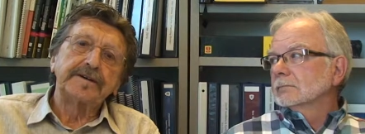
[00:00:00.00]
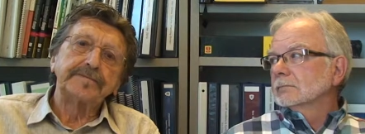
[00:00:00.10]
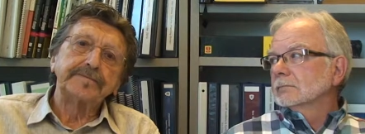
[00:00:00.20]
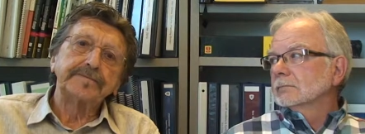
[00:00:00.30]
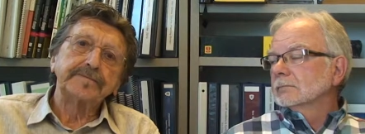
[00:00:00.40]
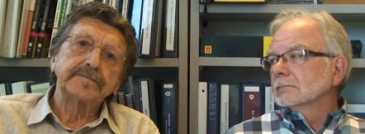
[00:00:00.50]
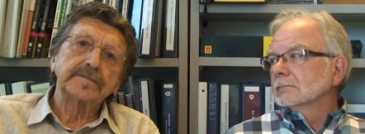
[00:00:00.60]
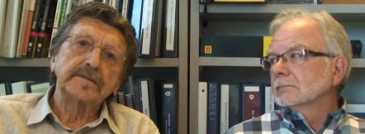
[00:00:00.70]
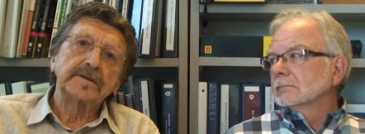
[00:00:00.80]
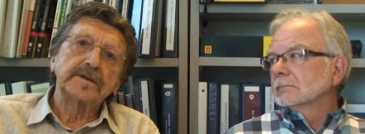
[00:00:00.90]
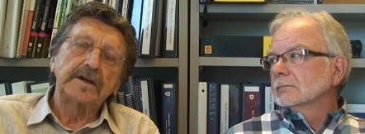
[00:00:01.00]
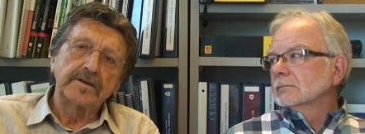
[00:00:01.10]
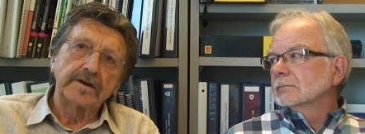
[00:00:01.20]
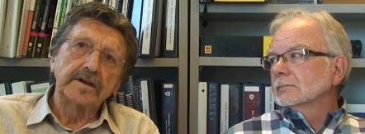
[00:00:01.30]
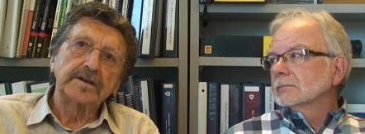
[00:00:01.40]
Speaker 1: um,
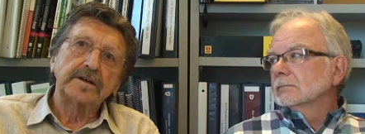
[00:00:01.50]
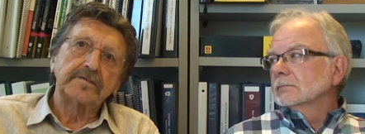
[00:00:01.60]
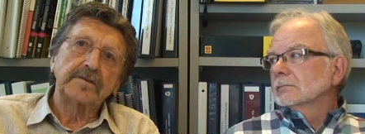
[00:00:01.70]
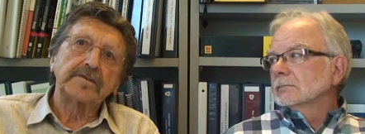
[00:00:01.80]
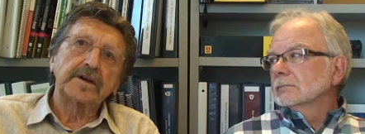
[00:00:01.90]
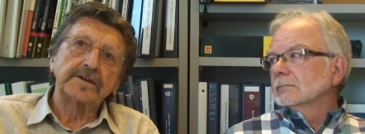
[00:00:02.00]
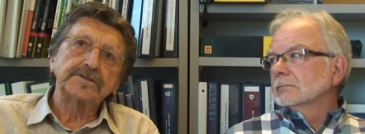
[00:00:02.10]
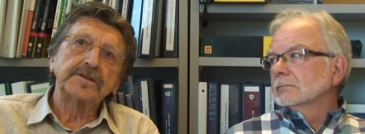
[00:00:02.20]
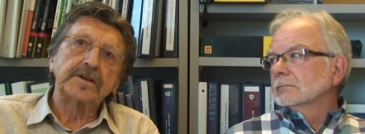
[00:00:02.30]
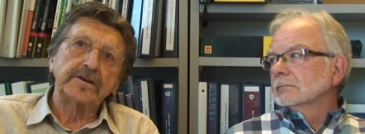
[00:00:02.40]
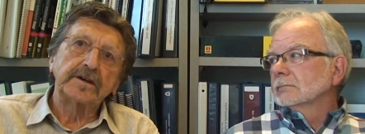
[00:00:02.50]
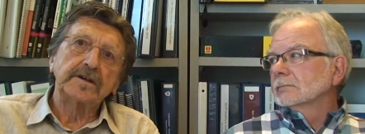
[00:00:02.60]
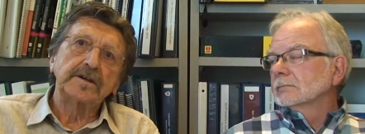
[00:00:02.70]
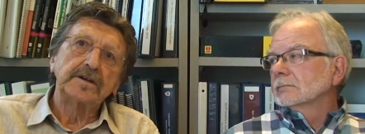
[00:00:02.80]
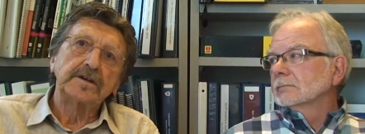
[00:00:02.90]
hearing, a revocation
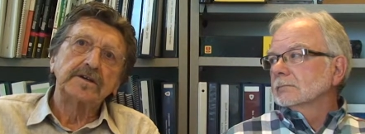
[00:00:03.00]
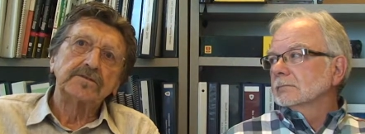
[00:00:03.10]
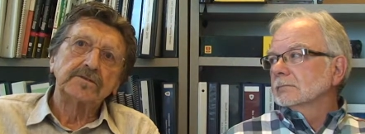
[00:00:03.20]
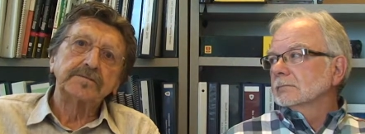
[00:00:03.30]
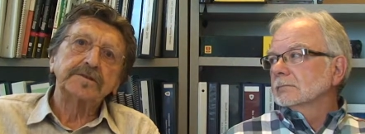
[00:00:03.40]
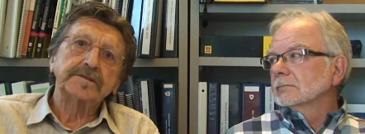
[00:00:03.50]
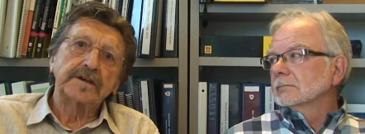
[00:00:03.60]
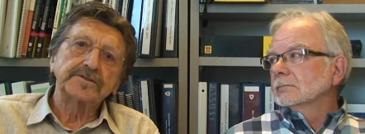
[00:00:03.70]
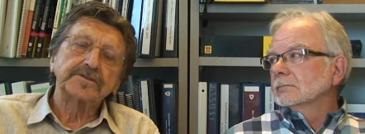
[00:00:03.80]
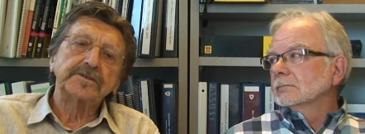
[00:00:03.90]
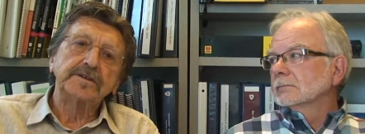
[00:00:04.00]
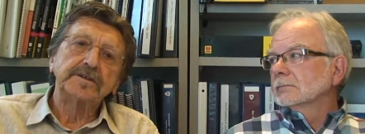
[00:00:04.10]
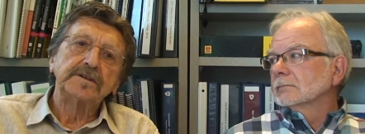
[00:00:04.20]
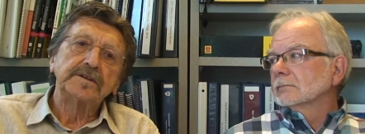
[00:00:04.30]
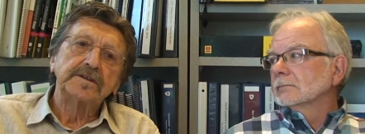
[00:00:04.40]
hearing, would be scheduled.
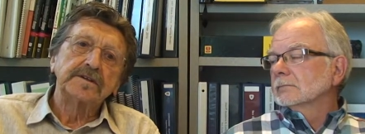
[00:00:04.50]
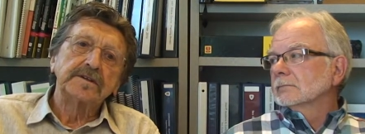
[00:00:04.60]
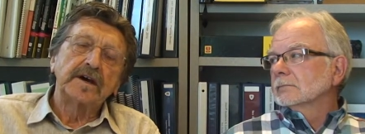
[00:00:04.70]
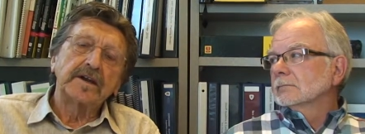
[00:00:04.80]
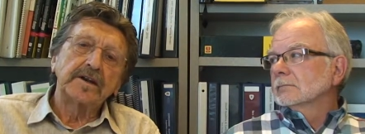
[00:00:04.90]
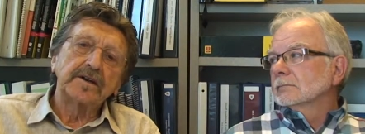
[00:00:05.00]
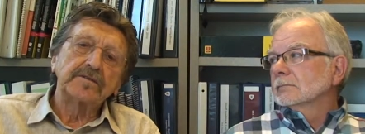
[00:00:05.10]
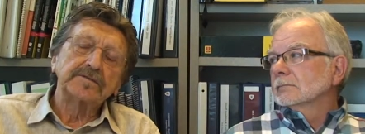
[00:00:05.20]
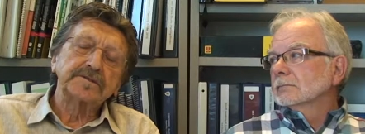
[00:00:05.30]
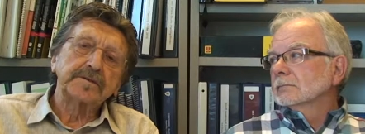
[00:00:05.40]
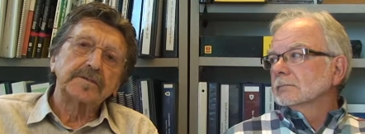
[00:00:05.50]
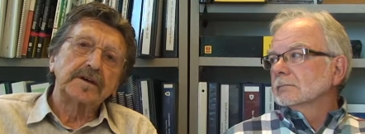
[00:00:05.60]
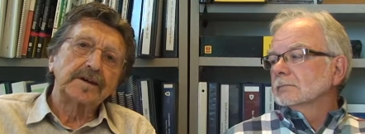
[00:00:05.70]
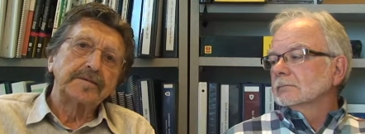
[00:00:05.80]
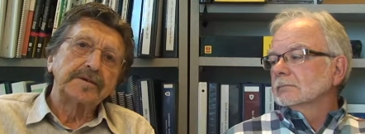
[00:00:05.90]
That hearing would
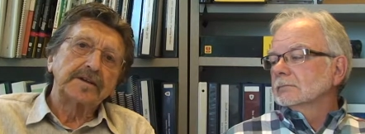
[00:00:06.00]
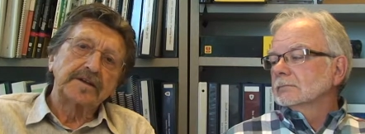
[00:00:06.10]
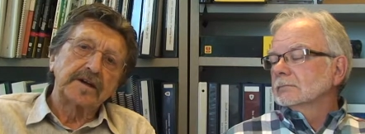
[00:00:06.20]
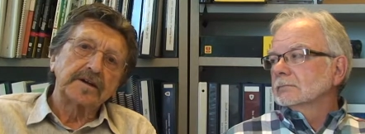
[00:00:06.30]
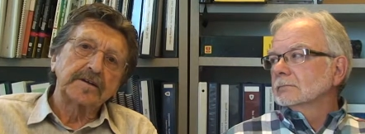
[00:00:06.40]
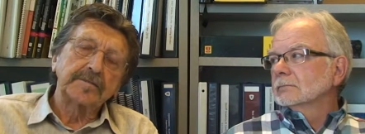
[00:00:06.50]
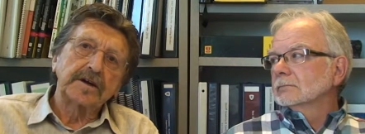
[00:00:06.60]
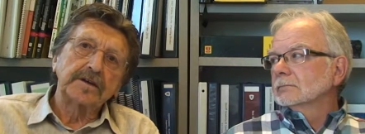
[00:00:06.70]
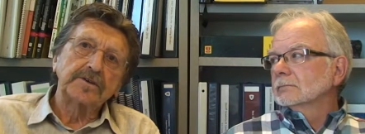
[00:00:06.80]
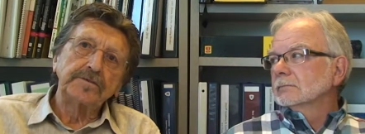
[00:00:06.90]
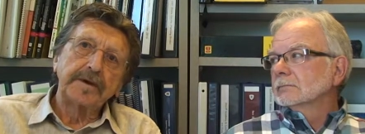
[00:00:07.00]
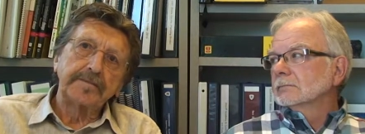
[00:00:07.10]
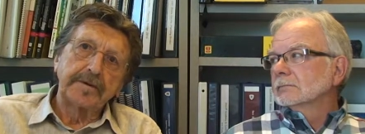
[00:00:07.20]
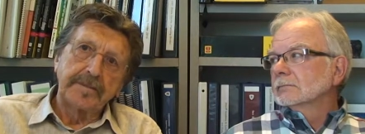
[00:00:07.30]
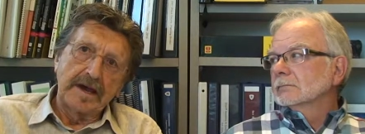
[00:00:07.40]
similarly be conducted by a
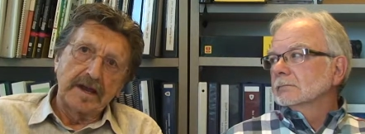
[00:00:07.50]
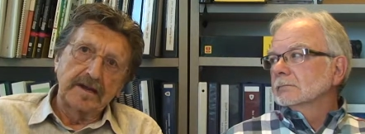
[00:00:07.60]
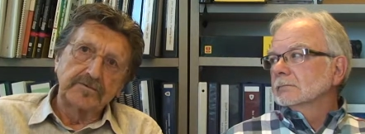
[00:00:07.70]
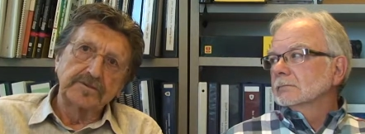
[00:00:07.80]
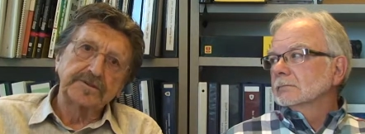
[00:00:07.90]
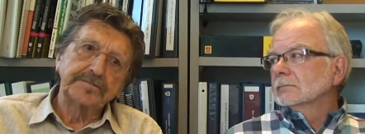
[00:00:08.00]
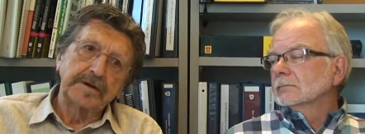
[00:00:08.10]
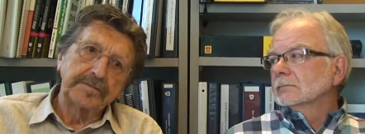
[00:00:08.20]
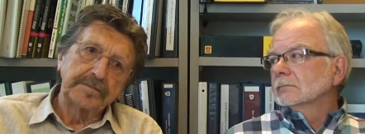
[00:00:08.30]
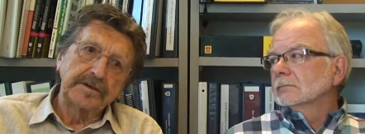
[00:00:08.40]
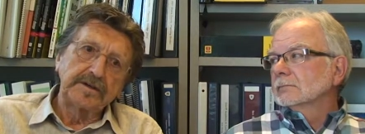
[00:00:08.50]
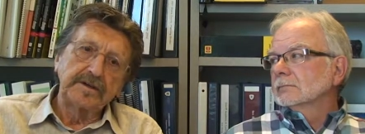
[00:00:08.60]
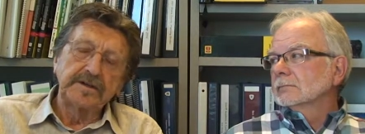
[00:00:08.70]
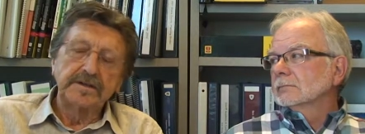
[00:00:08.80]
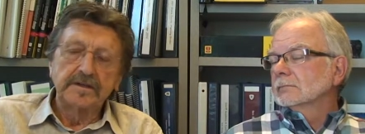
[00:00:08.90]
two-member panel, which might
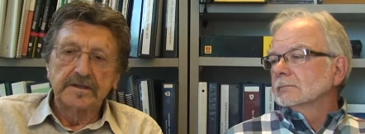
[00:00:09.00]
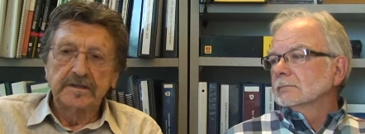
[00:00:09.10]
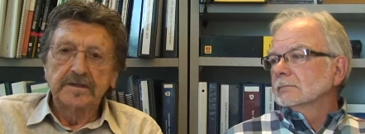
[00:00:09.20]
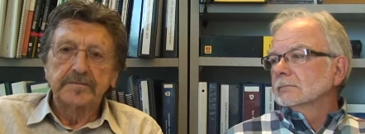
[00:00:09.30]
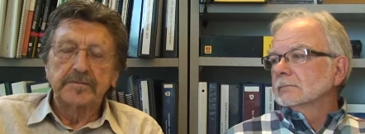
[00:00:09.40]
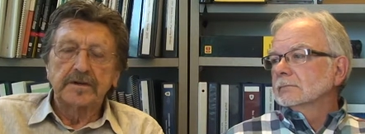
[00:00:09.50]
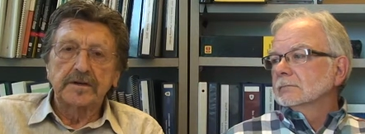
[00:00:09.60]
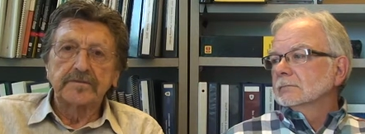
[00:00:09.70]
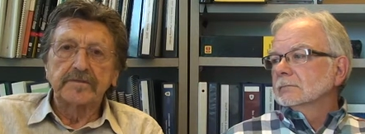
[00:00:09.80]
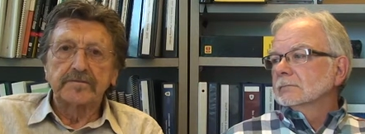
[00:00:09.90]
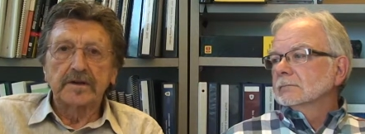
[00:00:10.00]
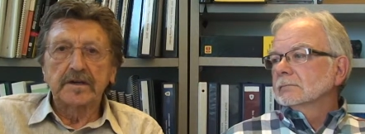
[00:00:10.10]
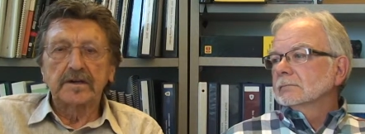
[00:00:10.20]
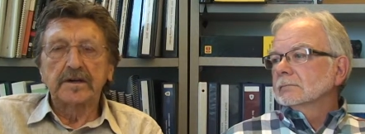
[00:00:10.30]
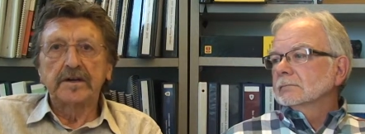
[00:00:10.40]
be part of a
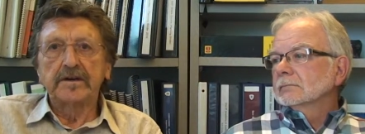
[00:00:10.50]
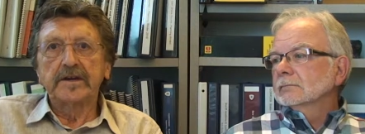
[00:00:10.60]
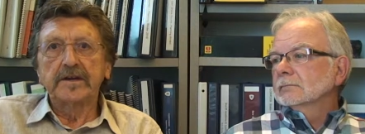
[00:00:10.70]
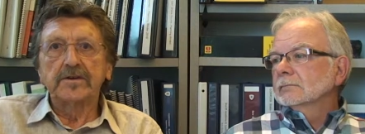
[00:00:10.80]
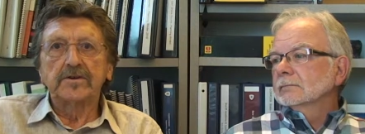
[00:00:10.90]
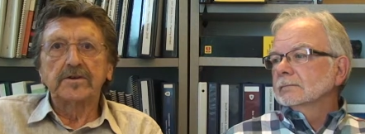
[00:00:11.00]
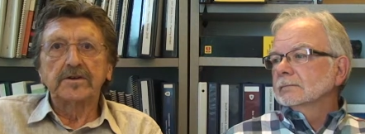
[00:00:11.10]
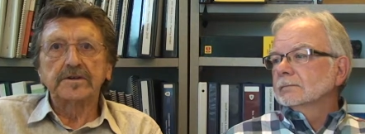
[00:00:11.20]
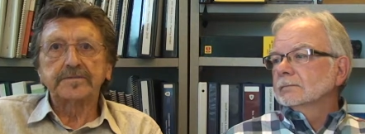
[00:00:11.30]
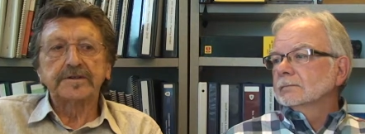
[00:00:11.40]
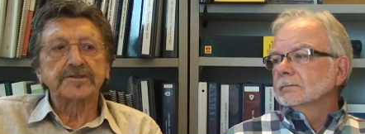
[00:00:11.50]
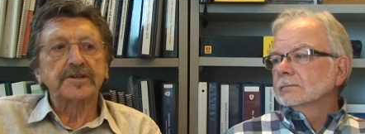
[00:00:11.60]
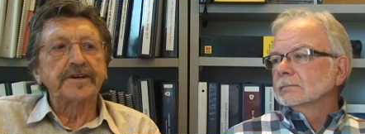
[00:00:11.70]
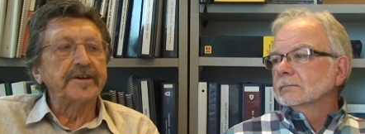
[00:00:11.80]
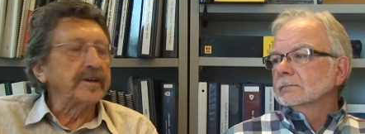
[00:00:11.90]
regular hearing or a
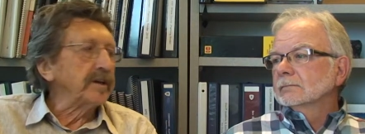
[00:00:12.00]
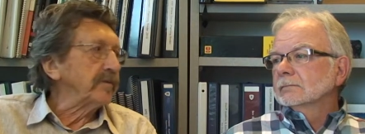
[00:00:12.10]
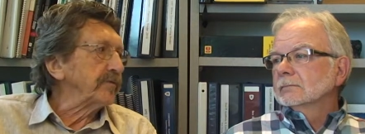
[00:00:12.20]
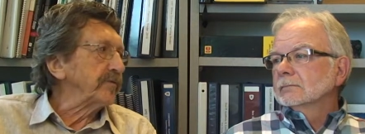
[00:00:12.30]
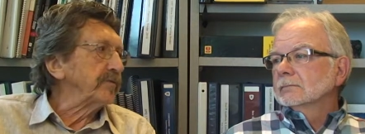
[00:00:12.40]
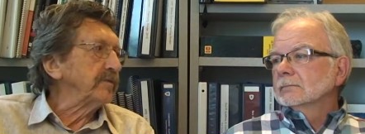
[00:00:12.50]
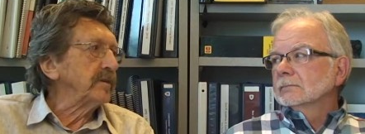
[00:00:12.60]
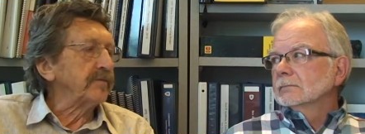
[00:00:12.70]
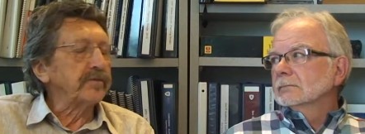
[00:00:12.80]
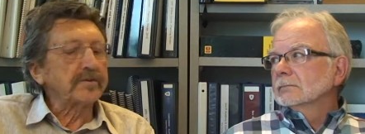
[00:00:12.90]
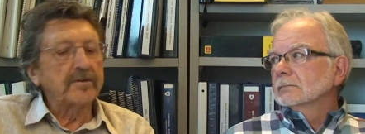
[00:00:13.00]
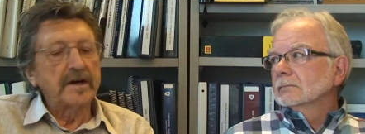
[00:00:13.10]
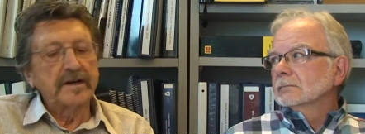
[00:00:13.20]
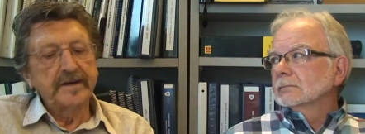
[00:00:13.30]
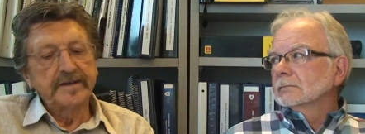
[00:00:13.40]
special hearing if, if
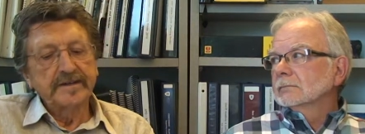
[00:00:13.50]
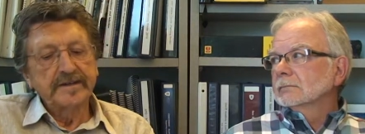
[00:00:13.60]
required.